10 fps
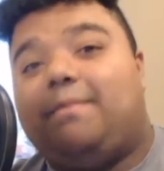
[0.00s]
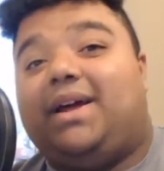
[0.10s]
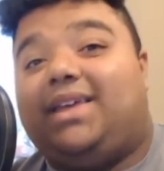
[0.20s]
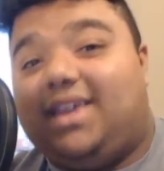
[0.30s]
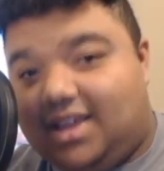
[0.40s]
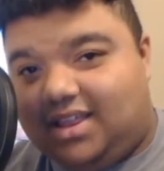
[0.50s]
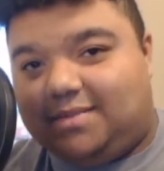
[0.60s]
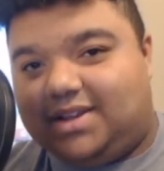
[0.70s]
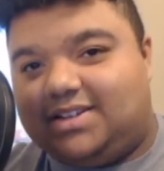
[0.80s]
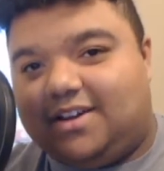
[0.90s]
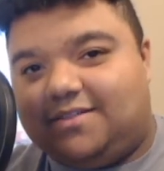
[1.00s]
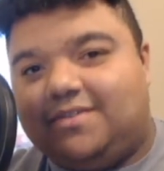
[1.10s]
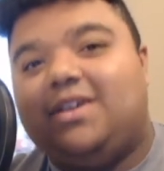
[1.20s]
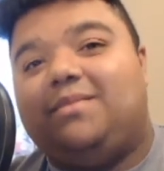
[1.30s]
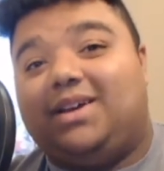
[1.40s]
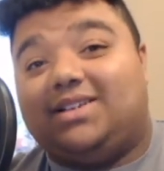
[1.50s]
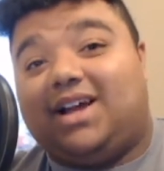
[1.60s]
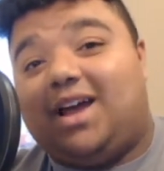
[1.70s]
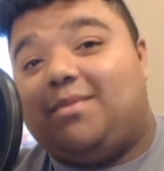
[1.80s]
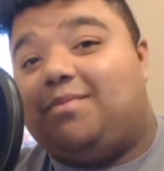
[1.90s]
killing myself, because
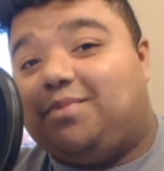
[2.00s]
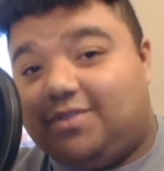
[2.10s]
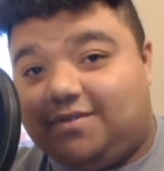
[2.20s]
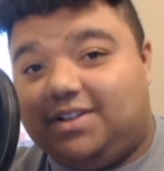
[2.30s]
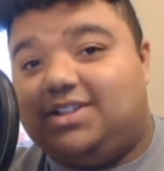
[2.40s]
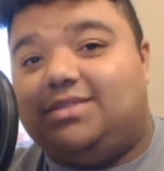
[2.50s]
I'm a privileged